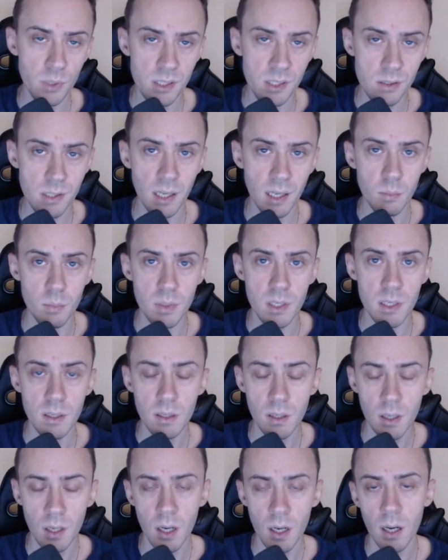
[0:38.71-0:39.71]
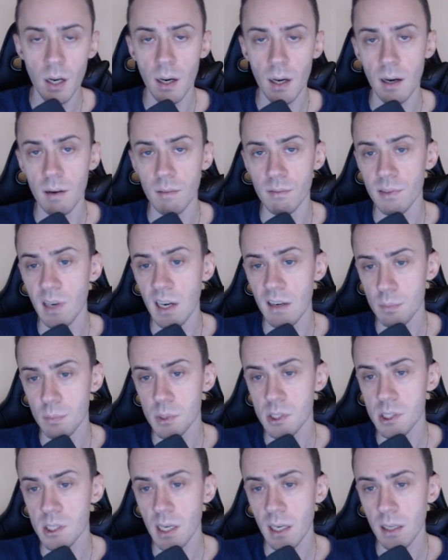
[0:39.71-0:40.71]
There's gonna be
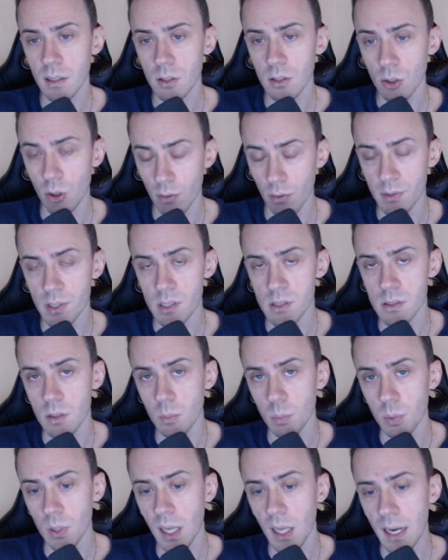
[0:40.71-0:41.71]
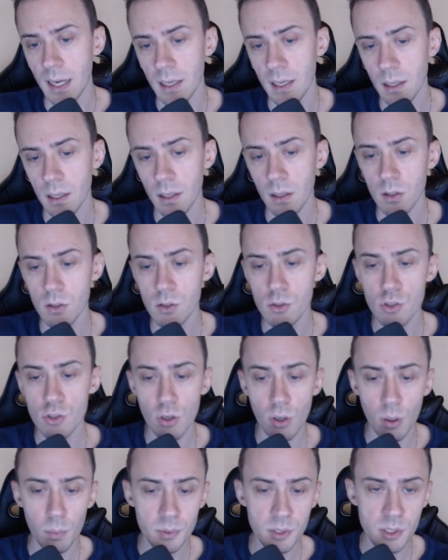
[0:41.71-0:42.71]
5% of the supply
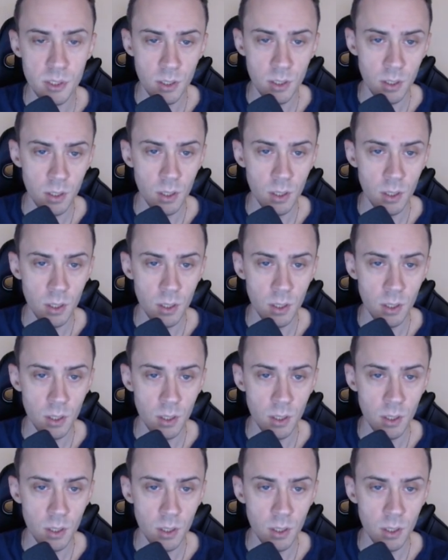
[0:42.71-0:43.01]
airdropped.